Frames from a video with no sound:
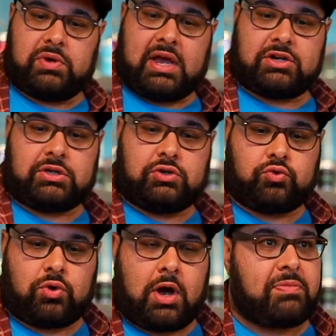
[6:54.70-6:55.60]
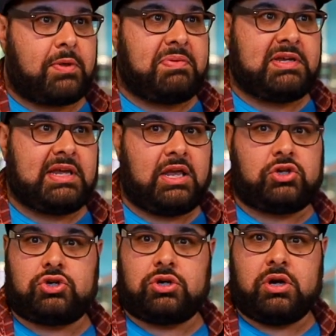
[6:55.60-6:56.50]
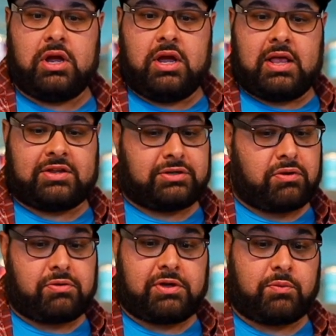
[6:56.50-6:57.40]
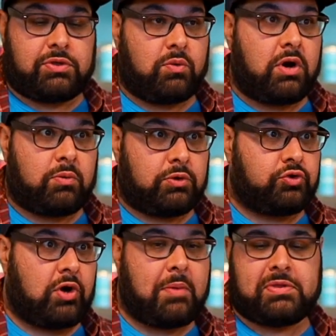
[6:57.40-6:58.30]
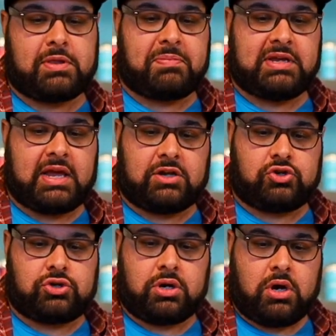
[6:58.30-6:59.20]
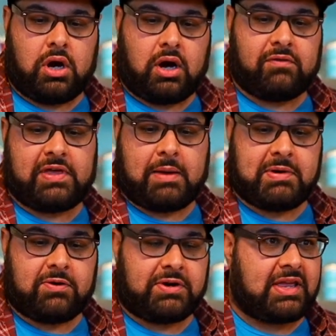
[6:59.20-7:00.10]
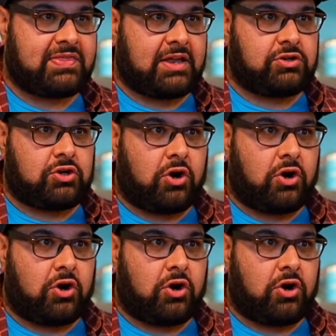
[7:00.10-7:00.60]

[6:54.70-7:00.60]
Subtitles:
we actually drop the pH. That's another thing with the water. We're dropping the pH of that beer to get that